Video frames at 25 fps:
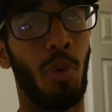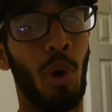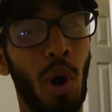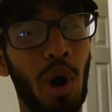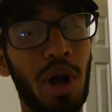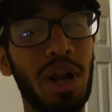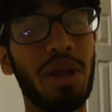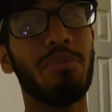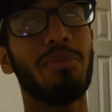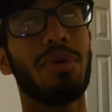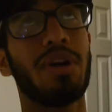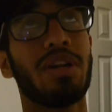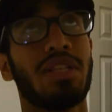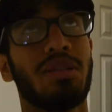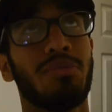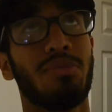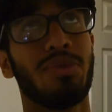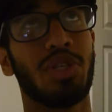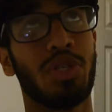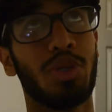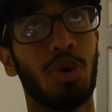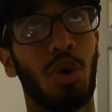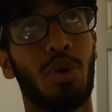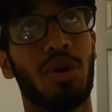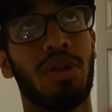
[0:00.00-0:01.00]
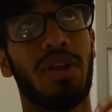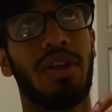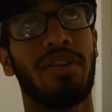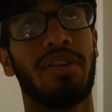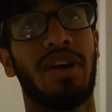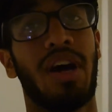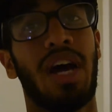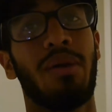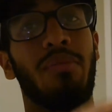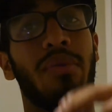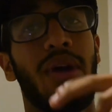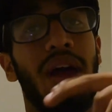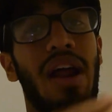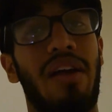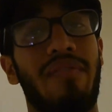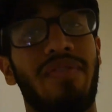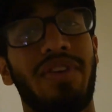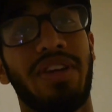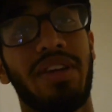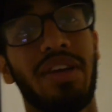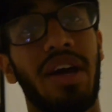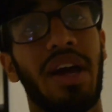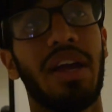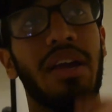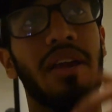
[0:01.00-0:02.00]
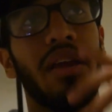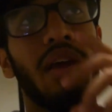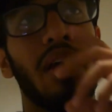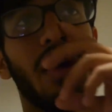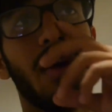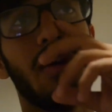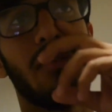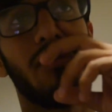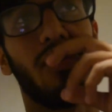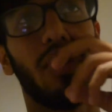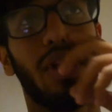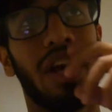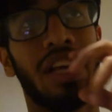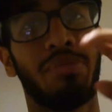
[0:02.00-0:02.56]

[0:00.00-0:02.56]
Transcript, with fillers: pretty much the majority of the time every night for